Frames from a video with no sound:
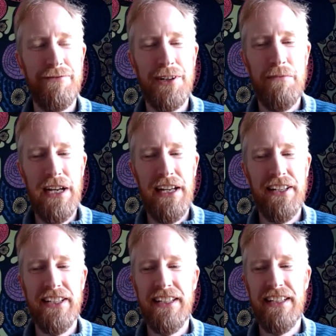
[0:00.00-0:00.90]
from
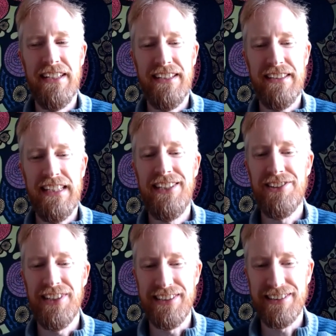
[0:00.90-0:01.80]
an
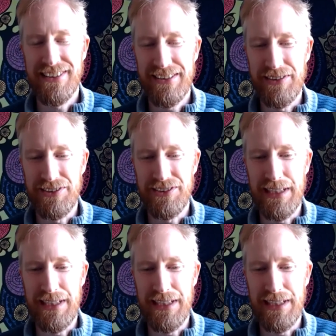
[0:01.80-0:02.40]
interest, so to say.